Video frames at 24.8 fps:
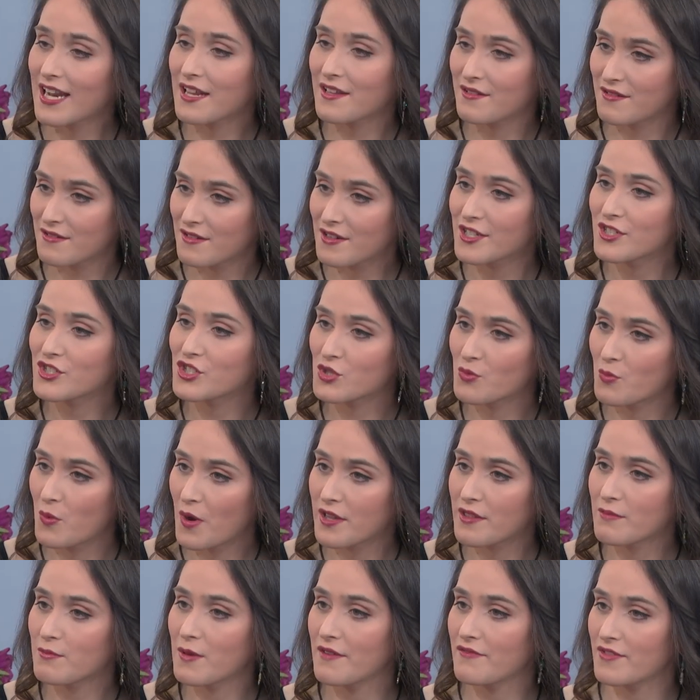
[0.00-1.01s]
I searched
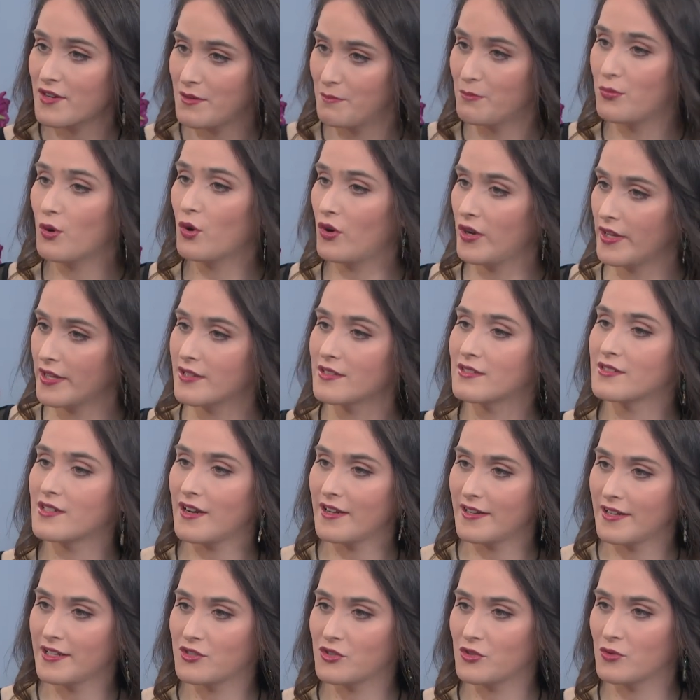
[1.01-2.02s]
was whether a boy could
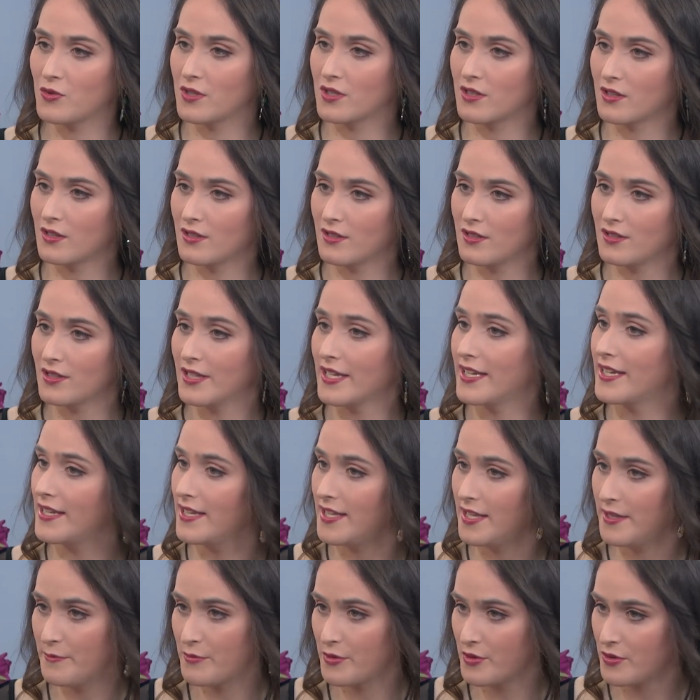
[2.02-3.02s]
turn into a girl in
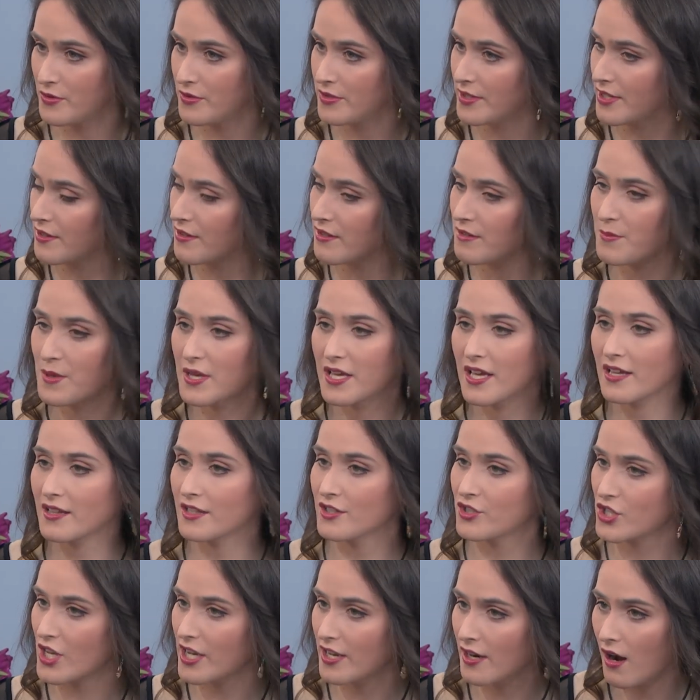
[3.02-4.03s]
Hebrew, didn't speak
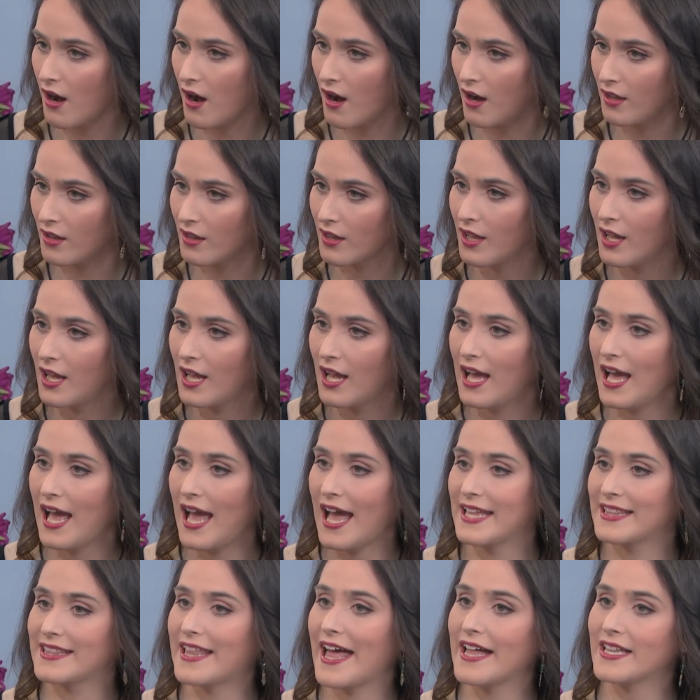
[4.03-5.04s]
English at all.
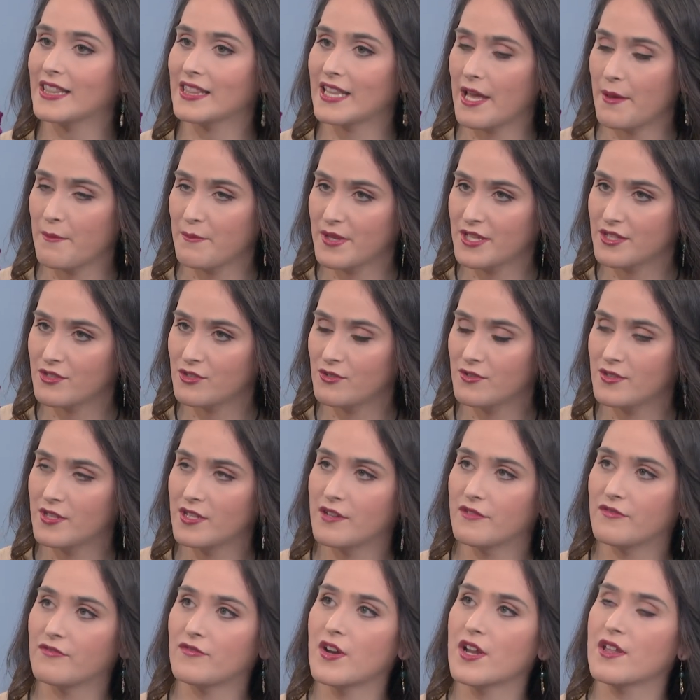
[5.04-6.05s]
And that led me to
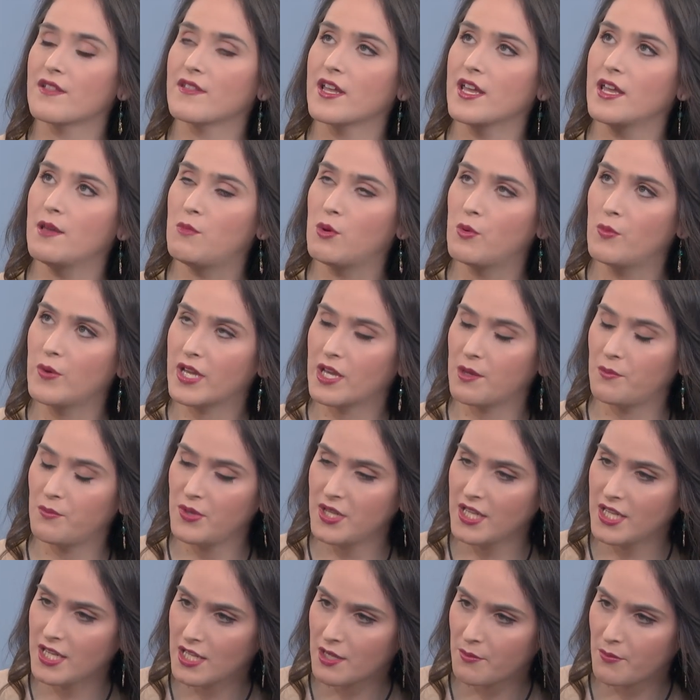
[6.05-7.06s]
the first Hebrew
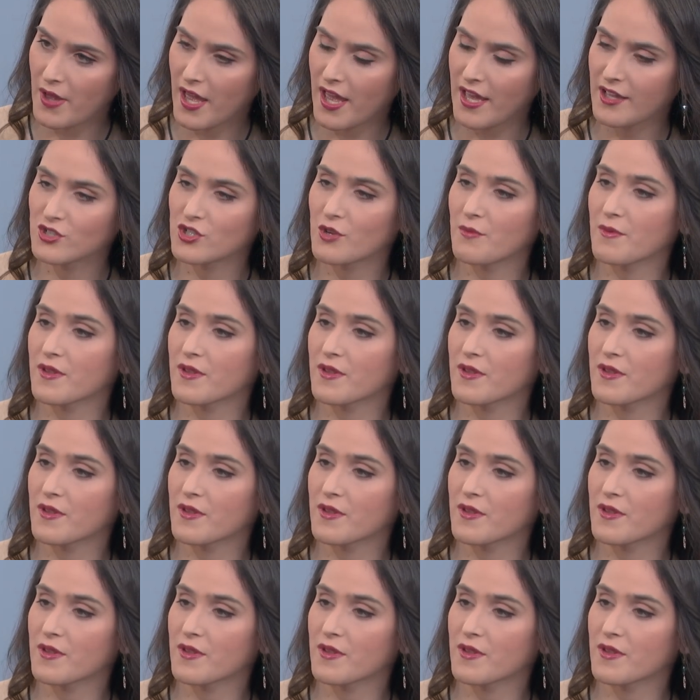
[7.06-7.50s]
Wikipedia page that